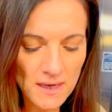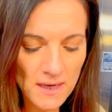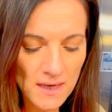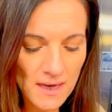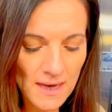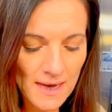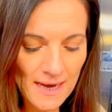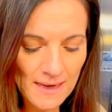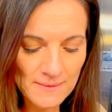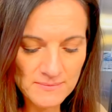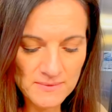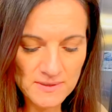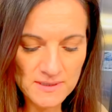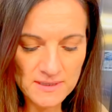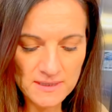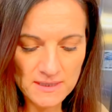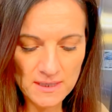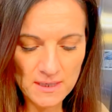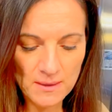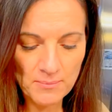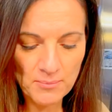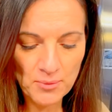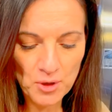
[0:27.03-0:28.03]
I'm just
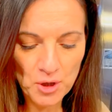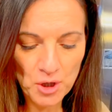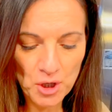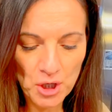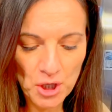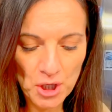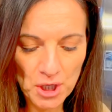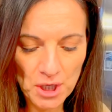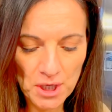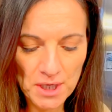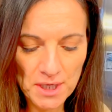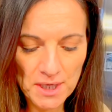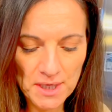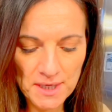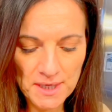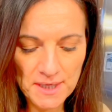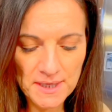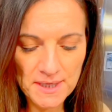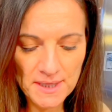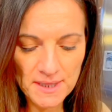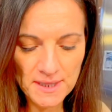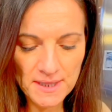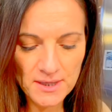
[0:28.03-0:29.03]
gonna put
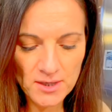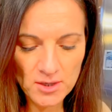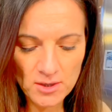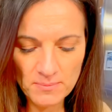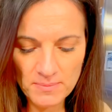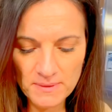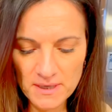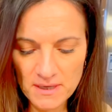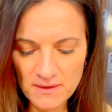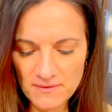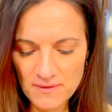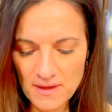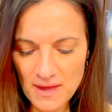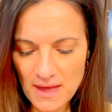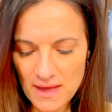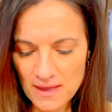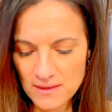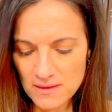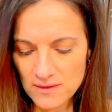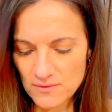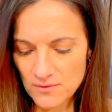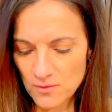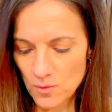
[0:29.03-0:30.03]
a little bit of
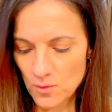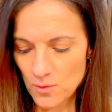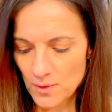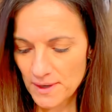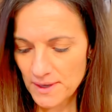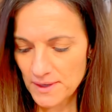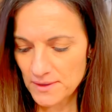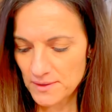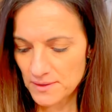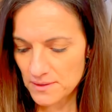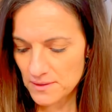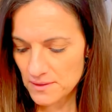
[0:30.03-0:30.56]
olive oil.